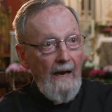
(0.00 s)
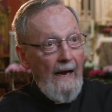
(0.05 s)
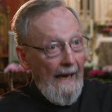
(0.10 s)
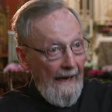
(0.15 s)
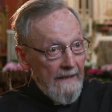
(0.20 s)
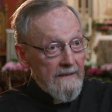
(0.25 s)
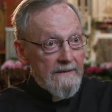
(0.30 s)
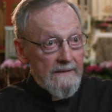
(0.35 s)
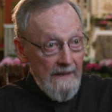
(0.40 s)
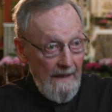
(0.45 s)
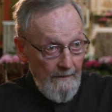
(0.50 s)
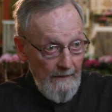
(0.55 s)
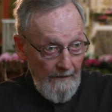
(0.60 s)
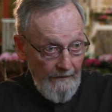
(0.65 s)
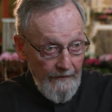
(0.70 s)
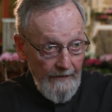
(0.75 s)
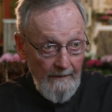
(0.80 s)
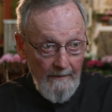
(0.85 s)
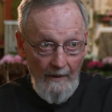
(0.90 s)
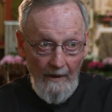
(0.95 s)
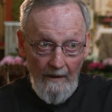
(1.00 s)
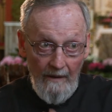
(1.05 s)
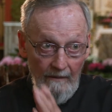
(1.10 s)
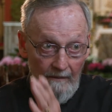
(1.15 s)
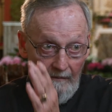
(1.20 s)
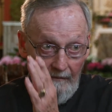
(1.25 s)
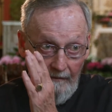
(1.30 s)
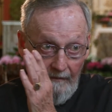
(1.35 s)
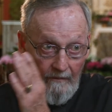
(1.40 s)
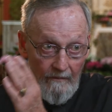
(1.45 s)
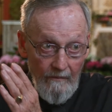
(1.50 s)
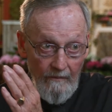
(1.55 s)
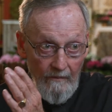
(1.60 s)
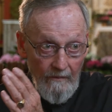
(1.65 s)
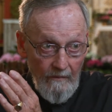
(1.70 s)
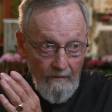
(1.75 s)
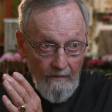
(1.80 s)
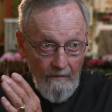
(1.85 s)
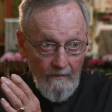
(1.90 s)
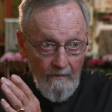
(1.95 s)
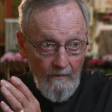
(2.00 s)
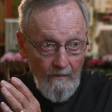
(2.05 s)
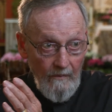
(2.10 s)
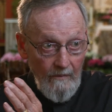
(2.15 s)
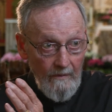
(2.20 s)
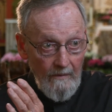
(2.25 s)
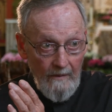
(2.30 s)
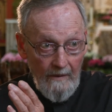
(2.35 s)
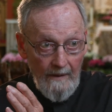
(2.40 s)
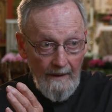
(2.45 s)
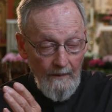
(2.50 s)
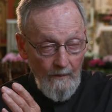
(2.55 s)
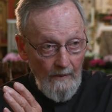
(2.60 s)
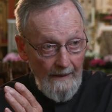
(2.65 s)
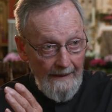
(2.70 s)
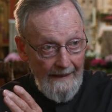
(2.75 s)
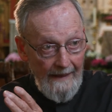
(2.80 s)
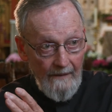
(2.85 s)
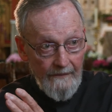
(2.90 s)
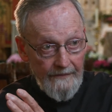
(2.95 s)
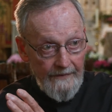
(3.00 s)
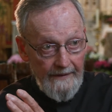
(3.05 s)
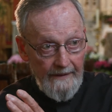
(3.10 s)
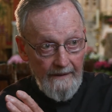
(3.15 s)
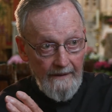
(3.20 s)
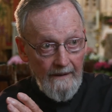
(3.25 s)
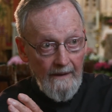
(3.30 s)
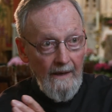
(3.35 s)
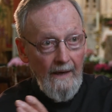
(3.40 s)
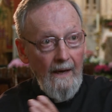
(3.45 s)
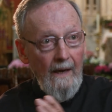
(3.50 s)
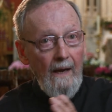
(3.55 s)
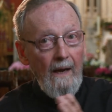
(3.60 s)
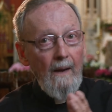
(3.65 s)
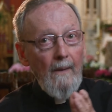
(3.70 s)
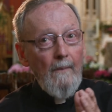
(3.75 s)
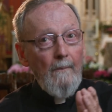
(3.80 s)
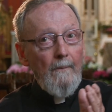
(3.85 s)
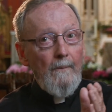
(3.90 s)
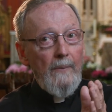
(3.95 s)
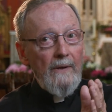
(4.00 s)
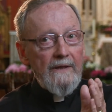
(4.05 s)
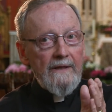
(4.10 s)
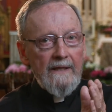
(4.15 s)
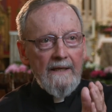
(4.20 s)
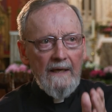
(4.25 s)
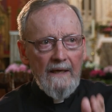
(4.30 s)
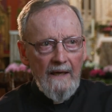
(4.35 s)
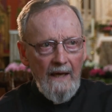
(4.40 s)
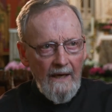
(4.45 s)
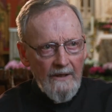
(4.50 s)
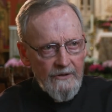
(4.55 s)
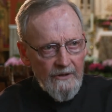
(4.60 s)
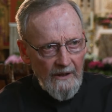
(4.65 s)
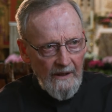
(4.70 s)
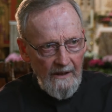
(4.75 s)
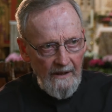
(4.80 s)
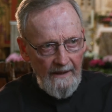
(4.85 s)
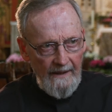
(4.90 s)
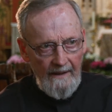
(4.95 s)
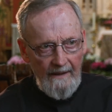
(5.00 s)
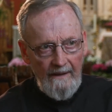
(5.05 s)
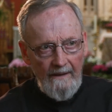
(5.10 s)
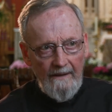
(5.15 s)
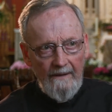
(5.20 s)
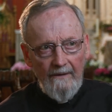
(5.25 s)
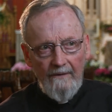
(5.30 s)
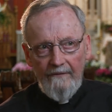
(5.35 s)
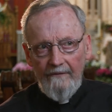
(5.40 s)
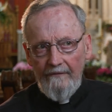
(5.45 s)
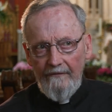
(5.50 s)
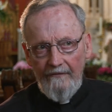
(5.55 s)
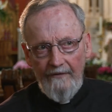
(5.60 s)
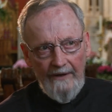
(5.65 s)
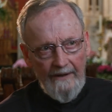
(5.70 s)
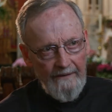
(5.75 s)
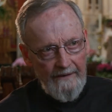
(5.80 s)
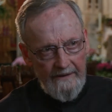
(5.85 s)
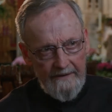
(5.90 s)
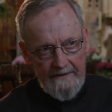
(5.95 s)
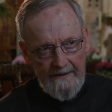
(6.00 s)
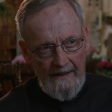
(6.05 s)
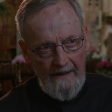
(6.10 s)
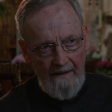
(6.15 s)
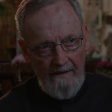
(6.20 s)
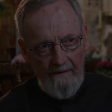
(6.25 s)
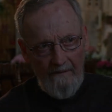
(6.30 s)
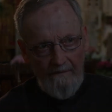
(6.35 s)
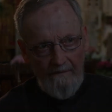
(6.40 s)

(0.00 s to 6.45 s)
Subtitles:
And some of them are kind of way out there, but theologically, they're very sound.